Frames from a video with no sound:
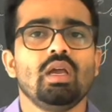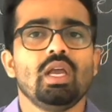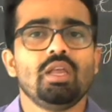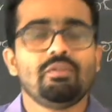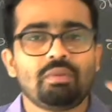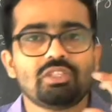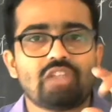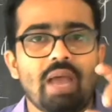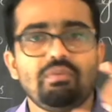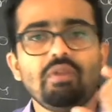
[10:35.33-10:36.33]
wave. From the
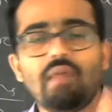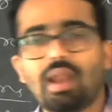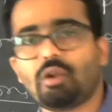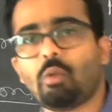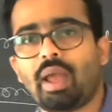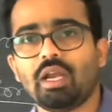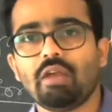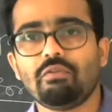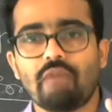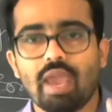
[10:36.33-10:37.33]
chapter of
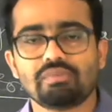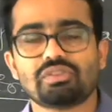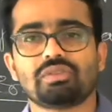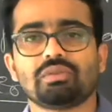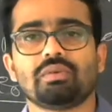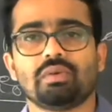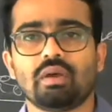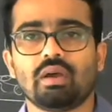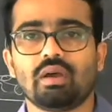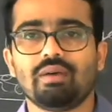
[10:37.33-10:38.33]
electromagnetic waves,
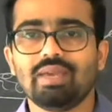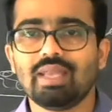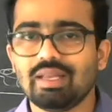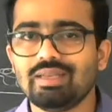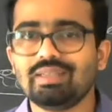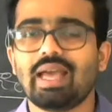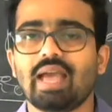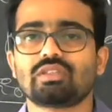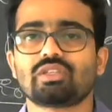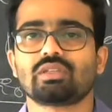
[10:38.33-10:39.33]
we learned
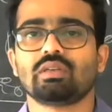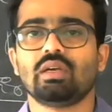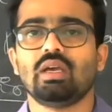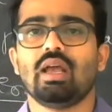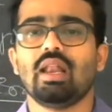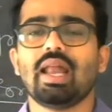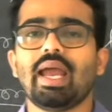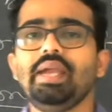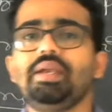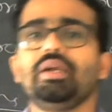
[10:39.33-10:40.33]
that
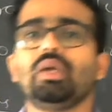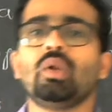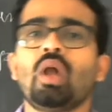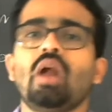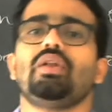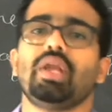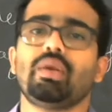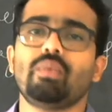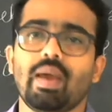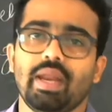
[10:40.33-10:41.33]
light do not
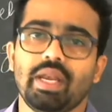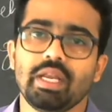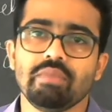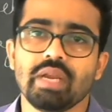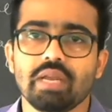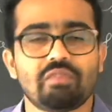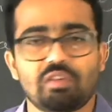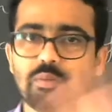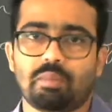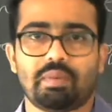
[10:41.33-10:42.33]
require any medium for the
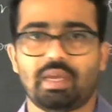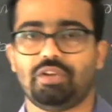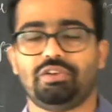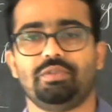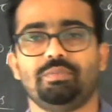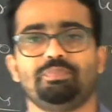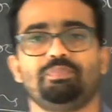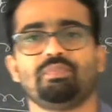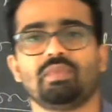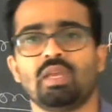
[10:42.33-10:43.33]
propagation.
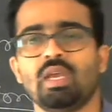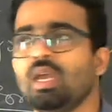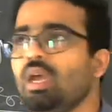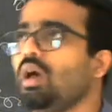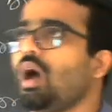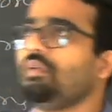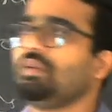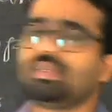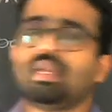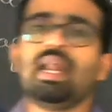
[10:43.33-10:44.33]
Our
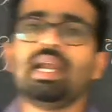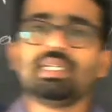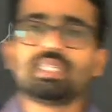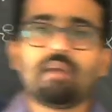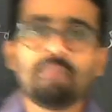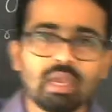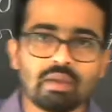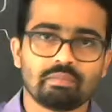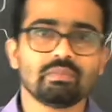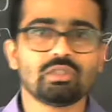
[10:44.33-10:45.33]
sunlight is
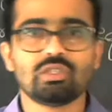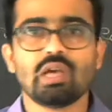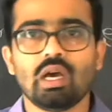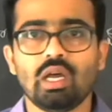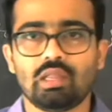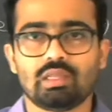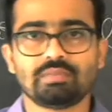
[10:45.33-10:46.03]
coming to the earth,